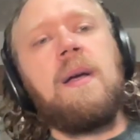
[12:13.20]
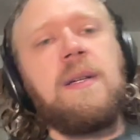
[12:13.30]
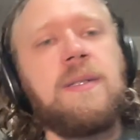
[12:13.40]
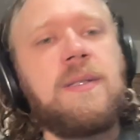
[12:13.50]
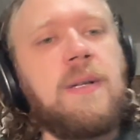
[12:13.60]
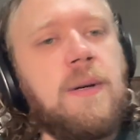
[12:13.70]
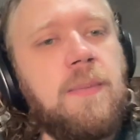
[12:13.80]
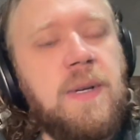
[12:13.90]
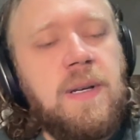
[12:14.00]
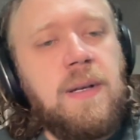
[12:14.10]
So it'll
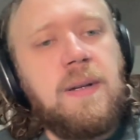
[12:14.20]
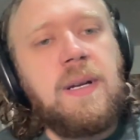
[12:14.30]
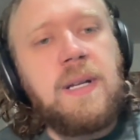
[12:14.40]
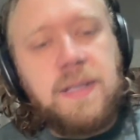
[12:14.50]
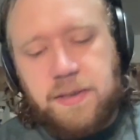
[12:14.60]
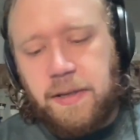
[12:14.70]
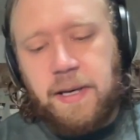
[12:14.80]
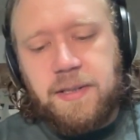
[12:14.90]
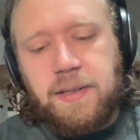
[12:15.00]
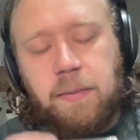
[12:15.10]
be, let's try it
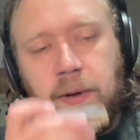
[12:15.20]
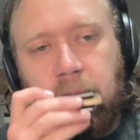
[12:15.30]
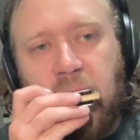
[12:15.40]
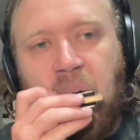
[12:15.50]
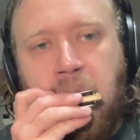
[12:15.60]
somewhere like,